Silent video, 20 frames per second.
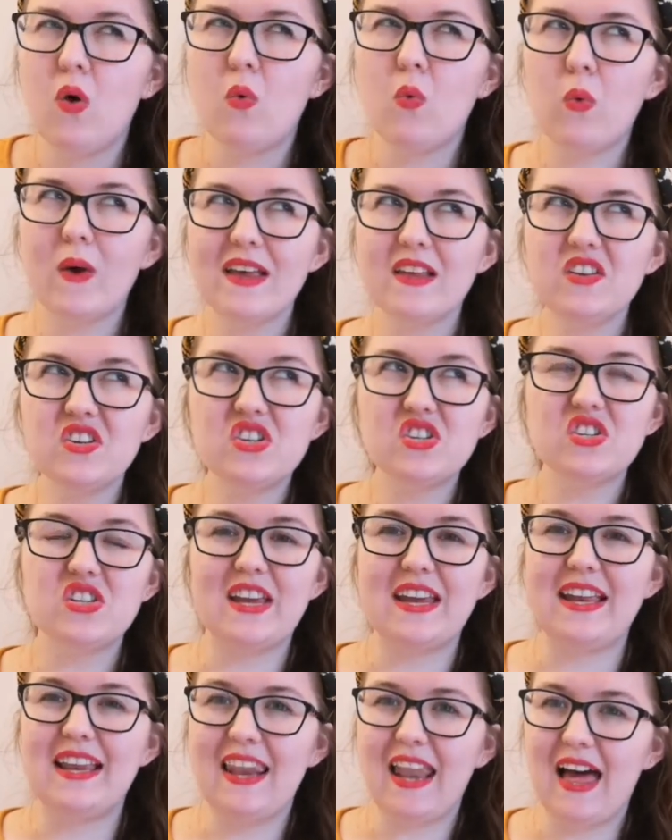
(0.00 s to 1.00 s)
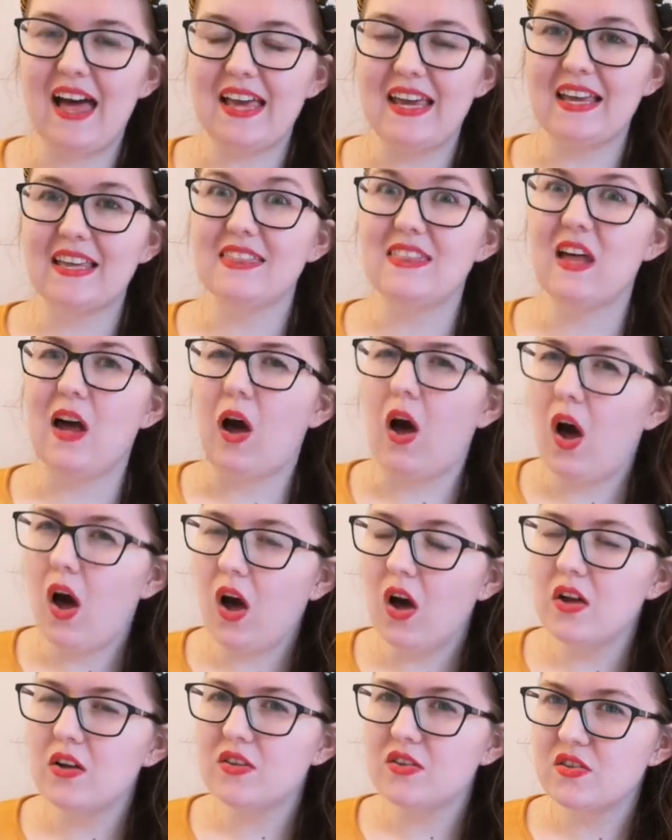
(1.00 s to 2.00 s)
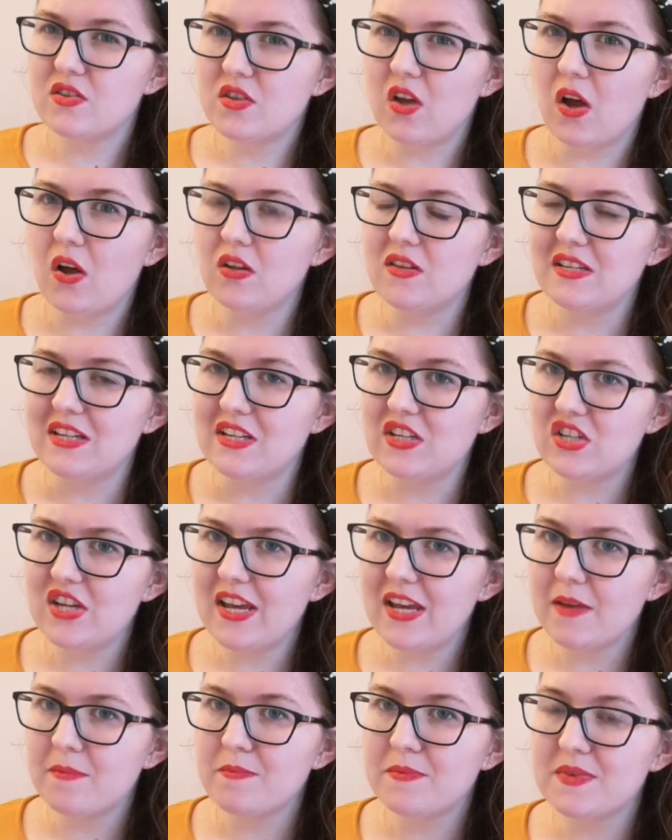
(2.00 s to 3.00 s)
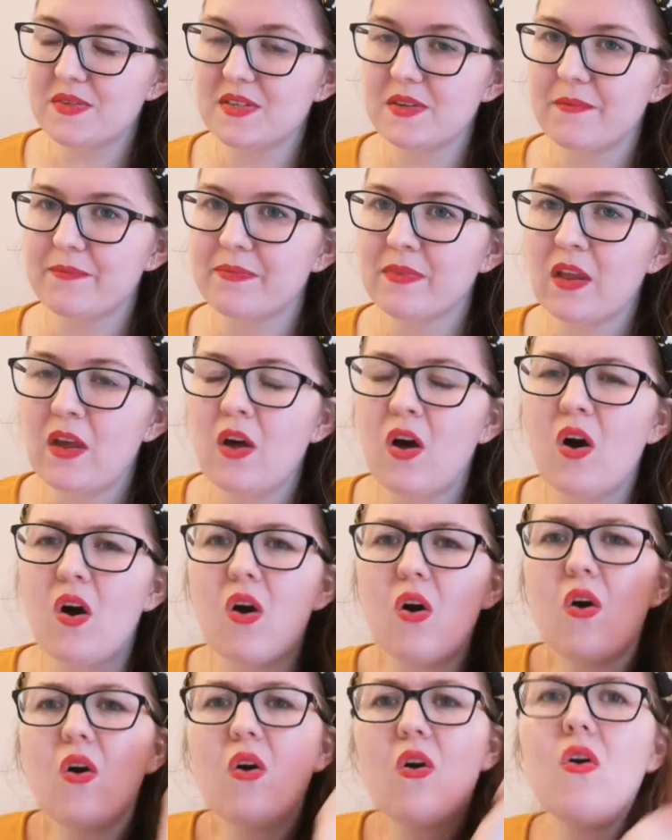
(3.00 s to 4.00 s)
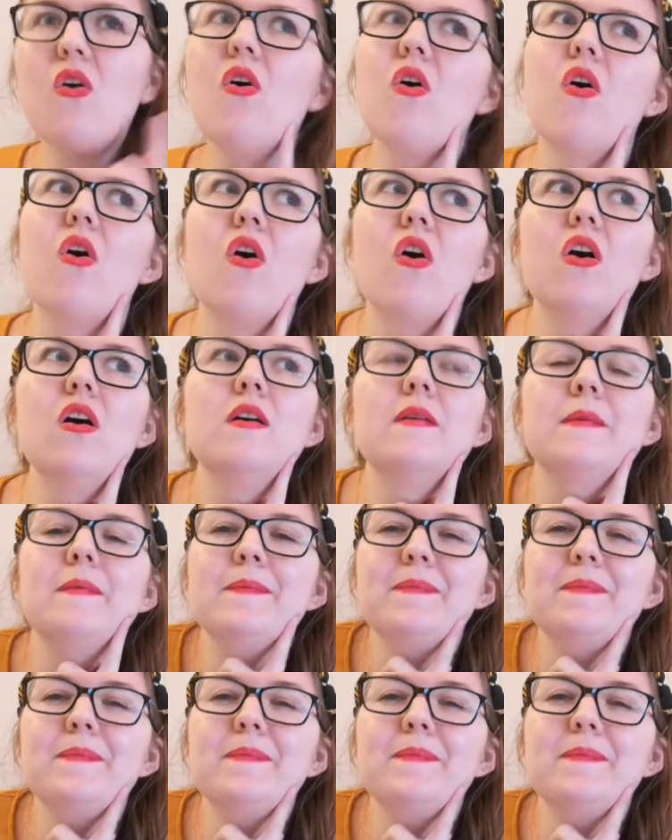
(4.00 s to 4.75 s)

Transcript: Will she like the hot salty chips or,